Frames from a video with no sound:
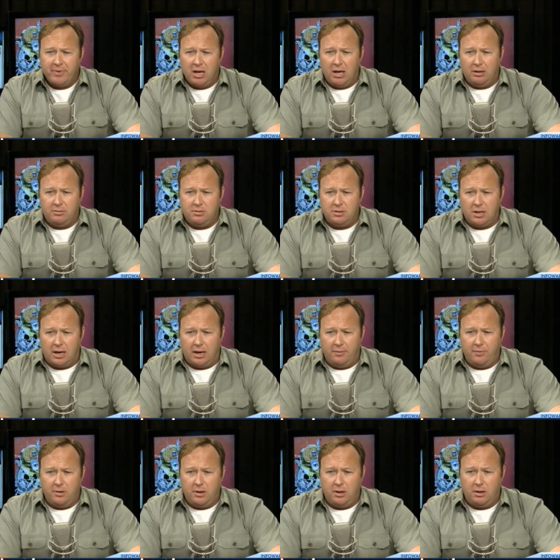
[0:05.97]
at uh,
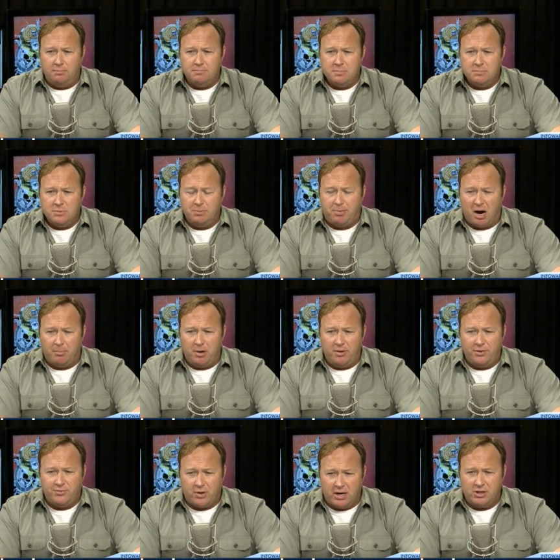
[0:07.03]
the Department of
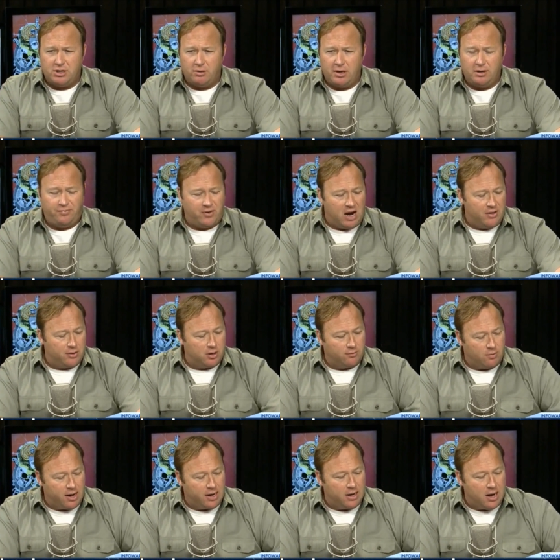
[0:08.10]
the Treasury, the father
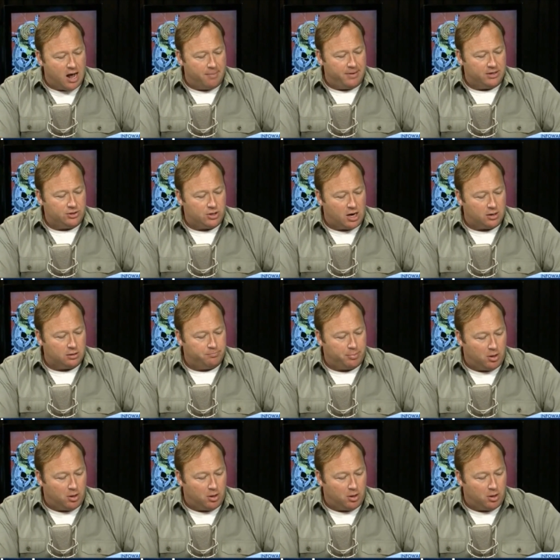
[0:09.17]
of Reaganomics, Dr.